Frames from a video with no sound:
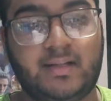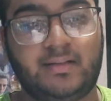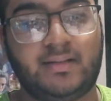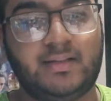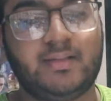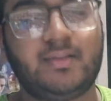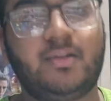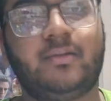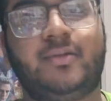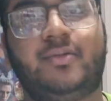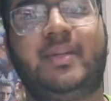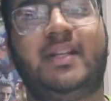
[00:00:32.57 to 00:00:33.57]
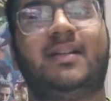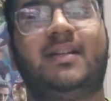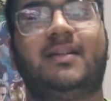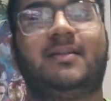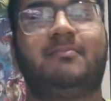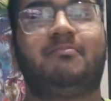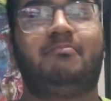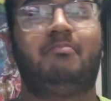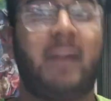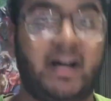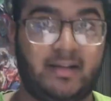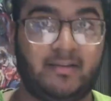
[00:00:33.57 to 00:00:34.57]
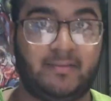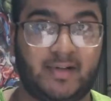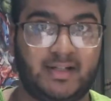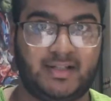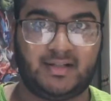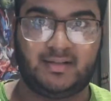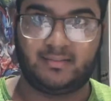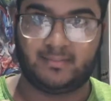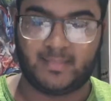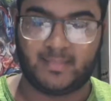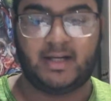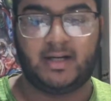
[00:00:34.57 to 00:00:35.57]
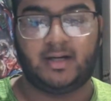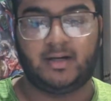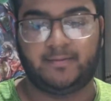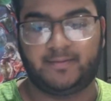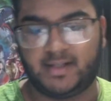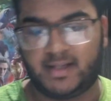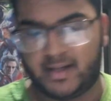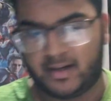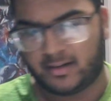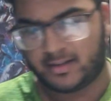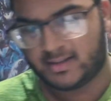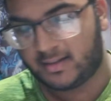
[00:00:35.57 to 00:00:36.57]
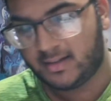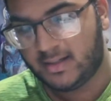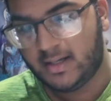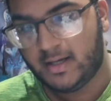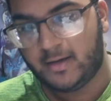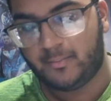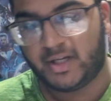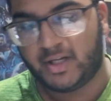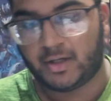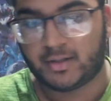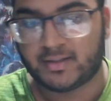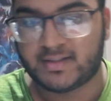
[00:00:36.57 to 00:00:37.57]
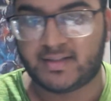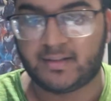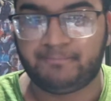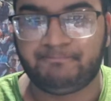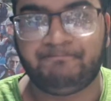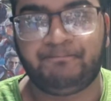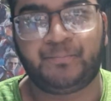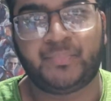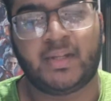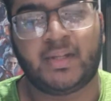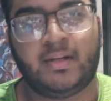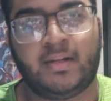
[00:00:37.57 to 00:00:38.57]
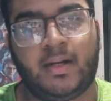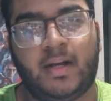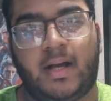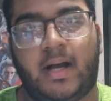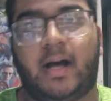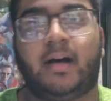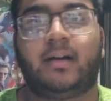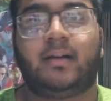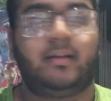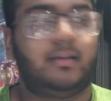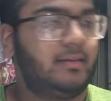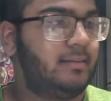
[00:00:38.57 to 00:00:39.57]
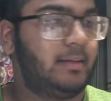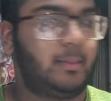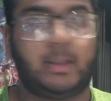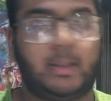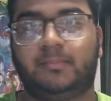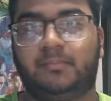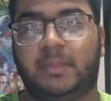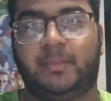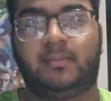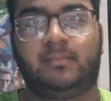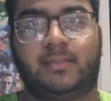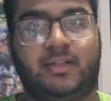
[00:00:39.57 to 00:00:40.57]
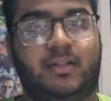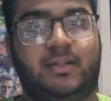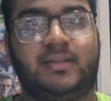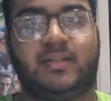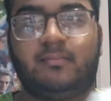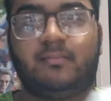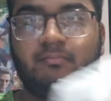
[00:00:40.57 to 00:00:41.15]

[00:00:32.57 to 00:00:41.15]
This is going to be my version of the character because I mean, as you can see,